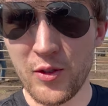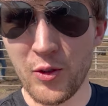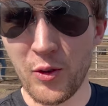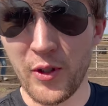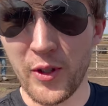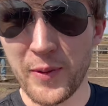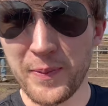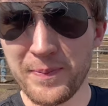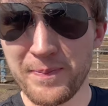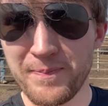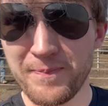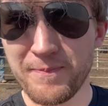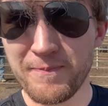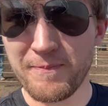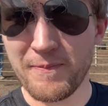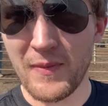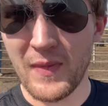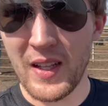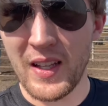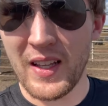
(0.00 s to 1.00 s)
sort them.
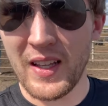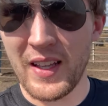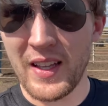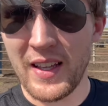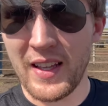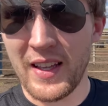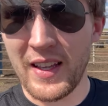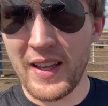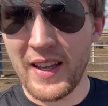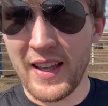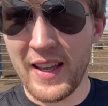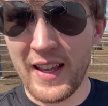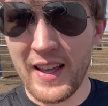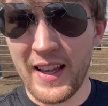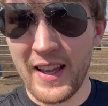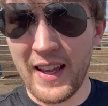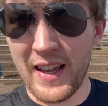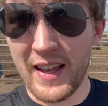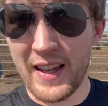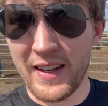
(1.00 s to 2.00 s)

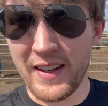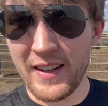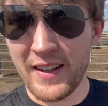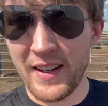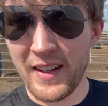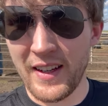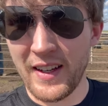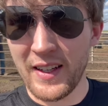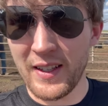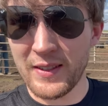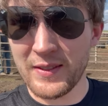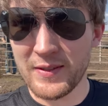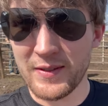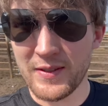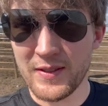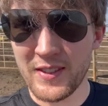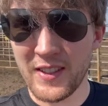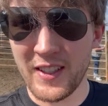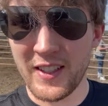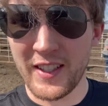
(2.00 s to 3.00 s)
And uh,
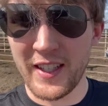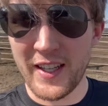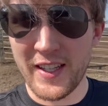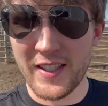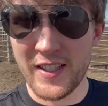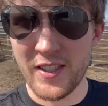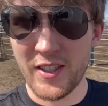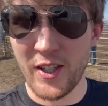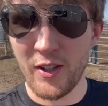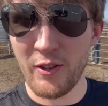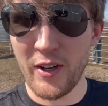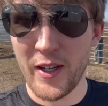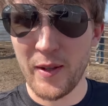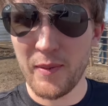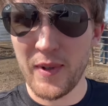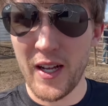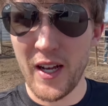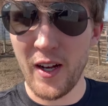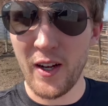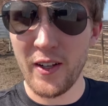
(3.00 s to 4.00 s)
Casey's gonna write
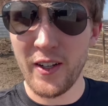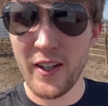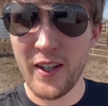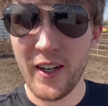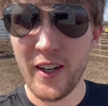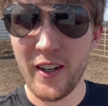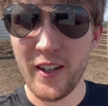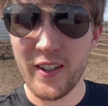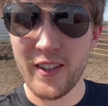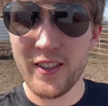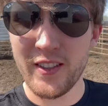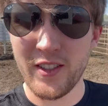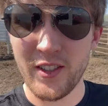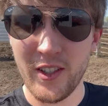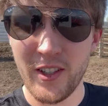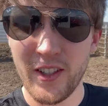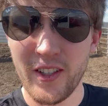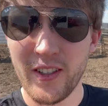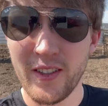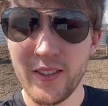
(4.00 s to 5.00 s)
them down and Eric is
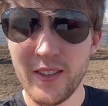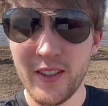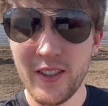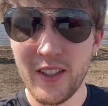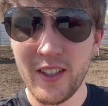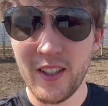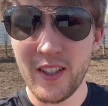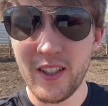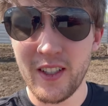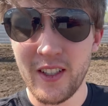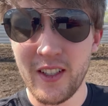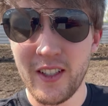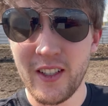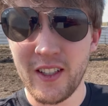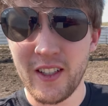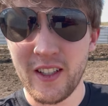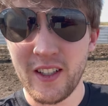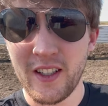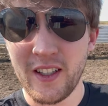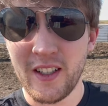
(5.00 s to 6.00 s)
gonna
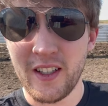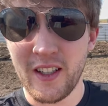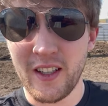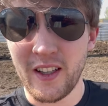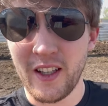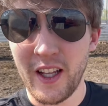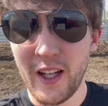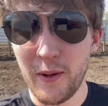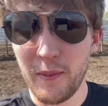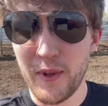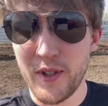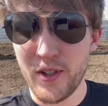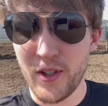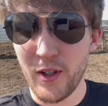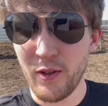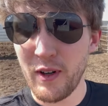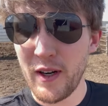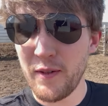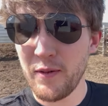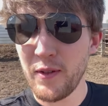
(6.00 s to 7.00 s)
let them into
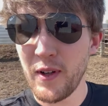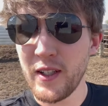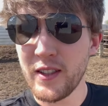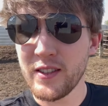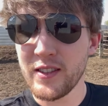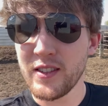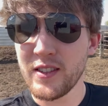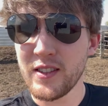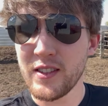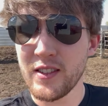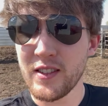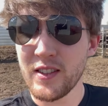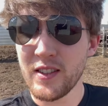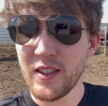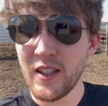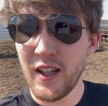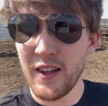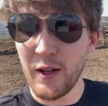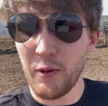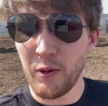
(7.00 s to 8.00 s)
the right fence.
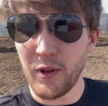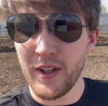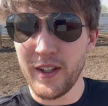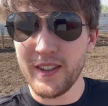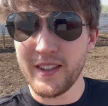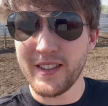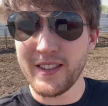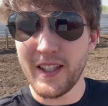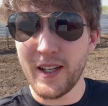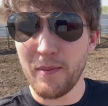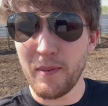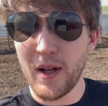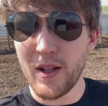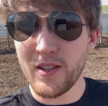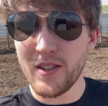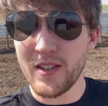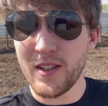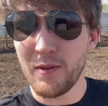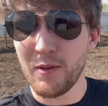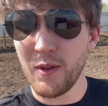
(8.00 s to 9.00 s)
And then we're gonna send them
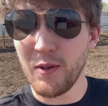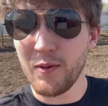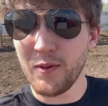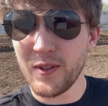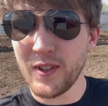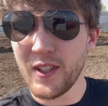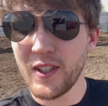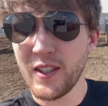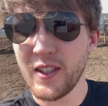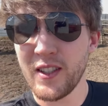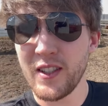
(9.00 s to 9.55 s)
out to different